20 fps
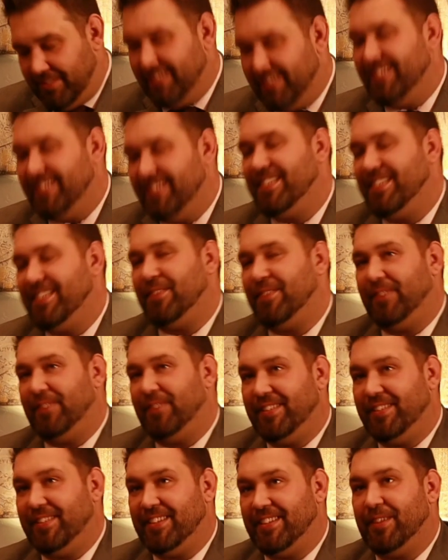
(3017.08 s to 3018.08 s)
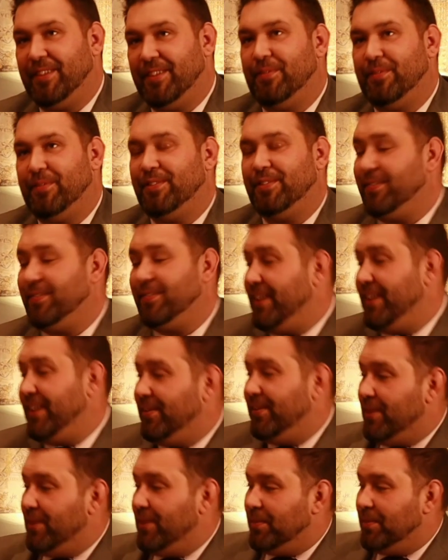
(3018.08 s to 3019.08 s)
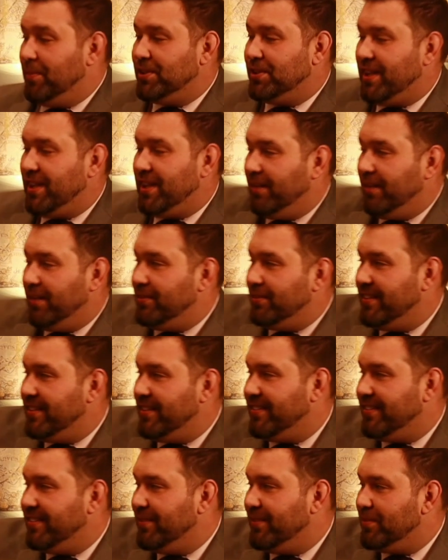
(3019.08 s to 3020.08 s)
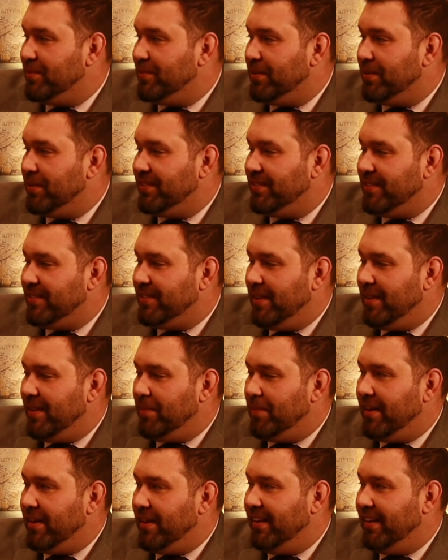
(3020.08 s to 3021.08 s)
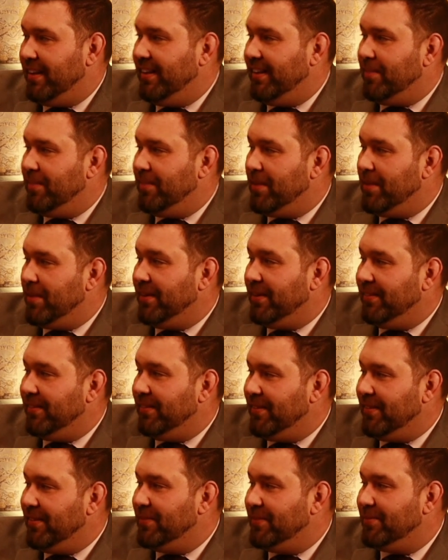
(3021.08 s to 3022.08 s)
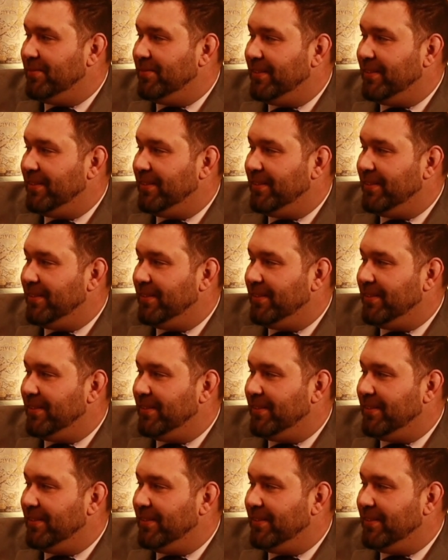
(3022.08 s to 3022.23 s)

Definitely stand up for yourself. Thank you very much. Kyle was nice enough to bring us a, a bottle of